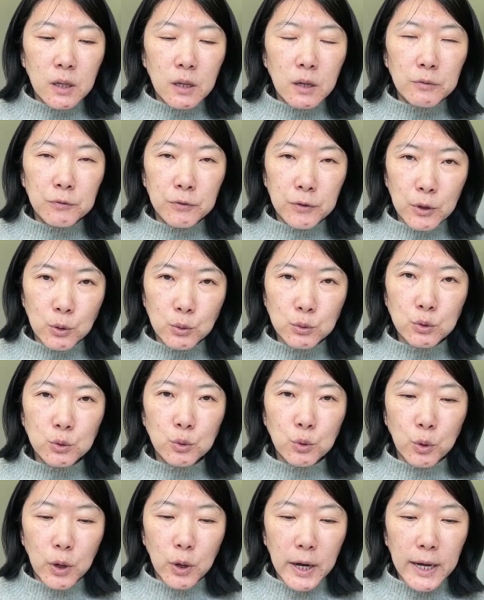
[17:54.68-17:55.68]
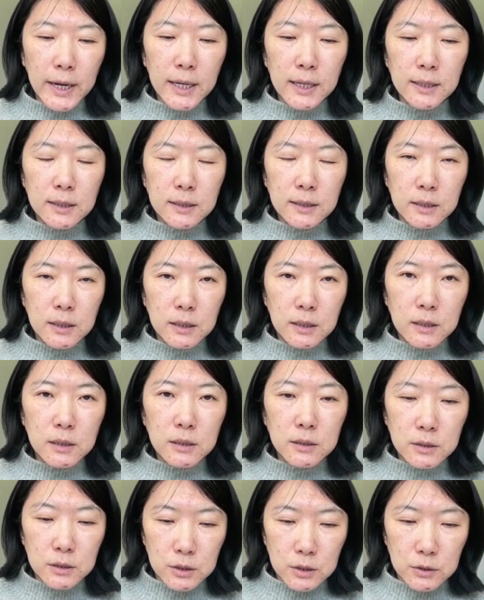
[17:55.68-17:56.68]
feels quite
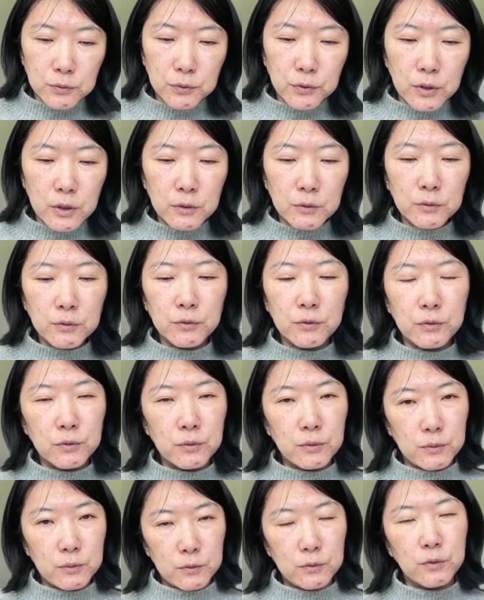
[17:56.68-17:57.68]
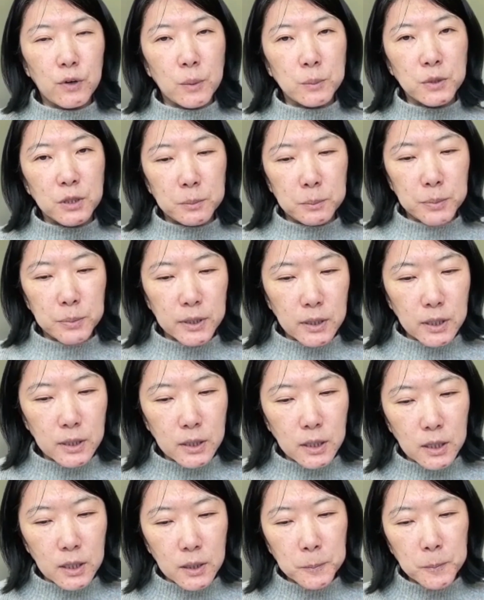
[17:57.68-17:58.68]
different from the
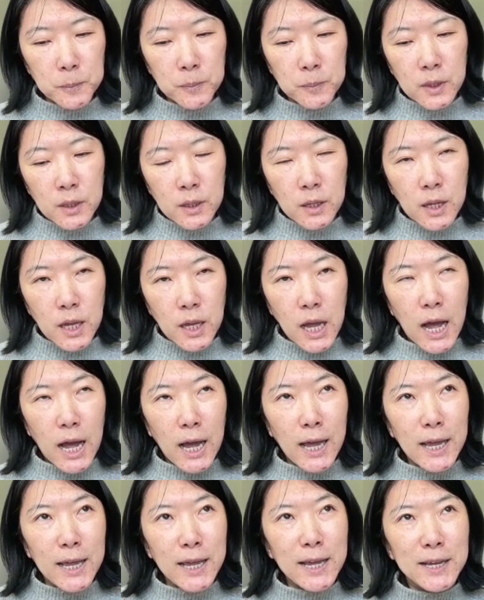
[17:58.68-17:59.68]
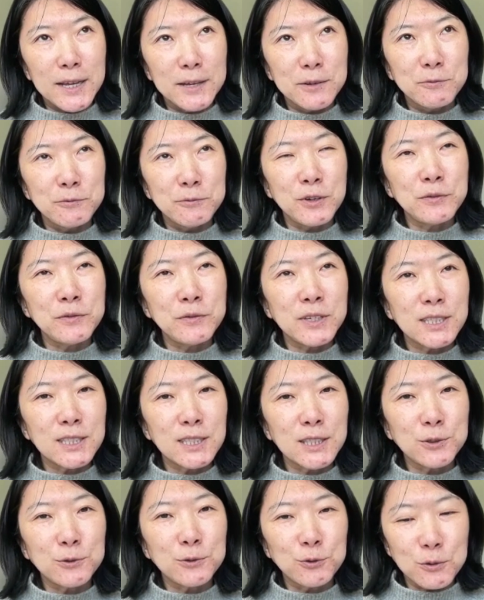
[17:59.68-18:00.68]
beginning. I
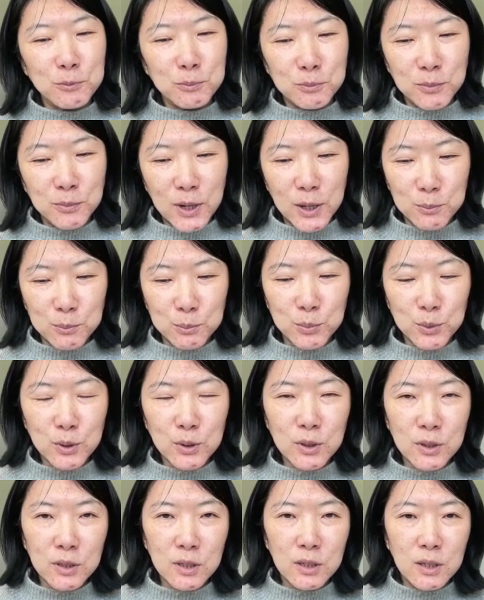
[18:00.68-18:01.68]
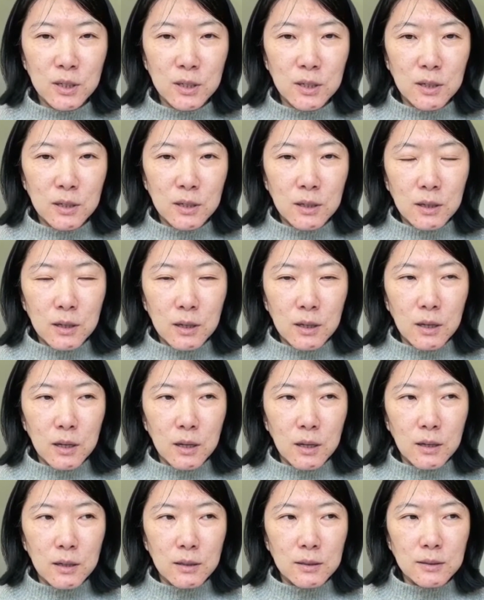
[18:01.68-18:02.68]
vividly remember
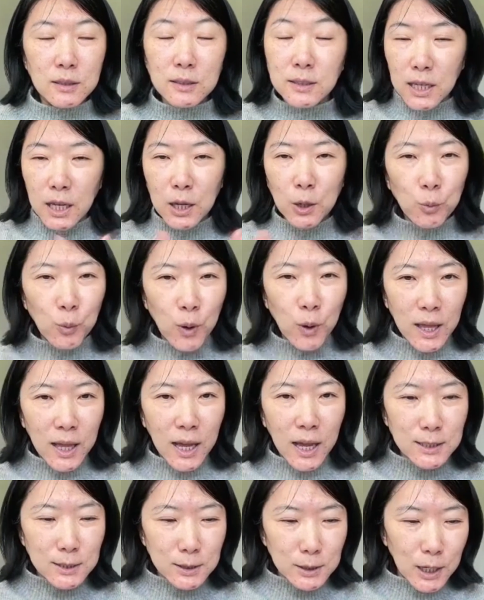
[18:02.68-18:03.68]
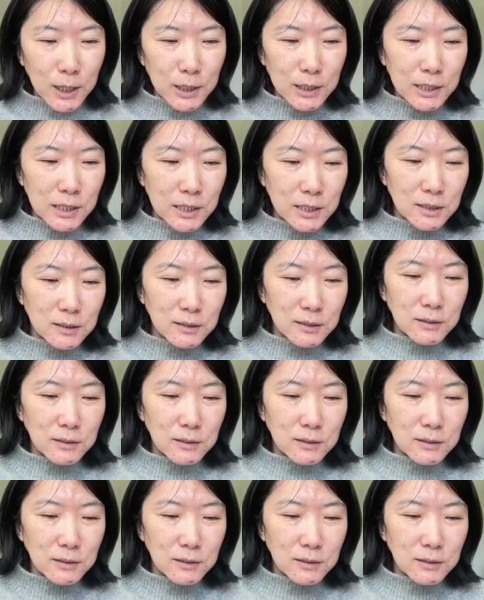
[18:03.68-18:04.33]
the day when I started